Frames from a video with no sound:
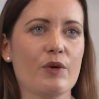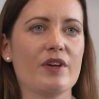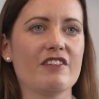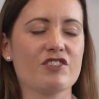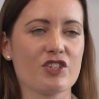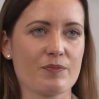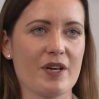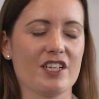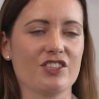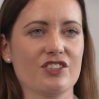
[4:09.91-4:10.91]
We've just
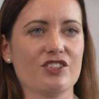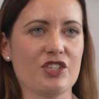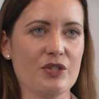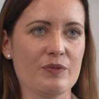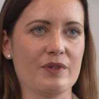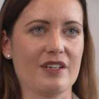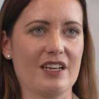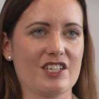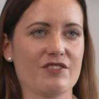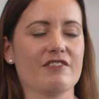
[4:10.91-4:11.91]
purchased 2
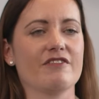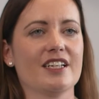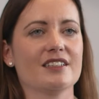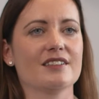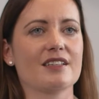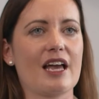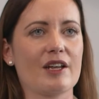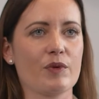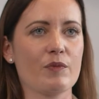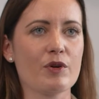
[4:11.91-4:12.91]
electric vans,
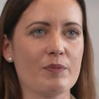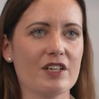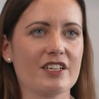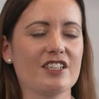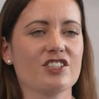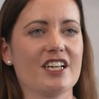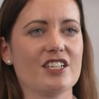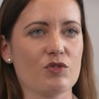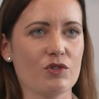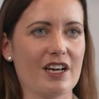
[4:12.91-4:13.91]
and we will be looking to change all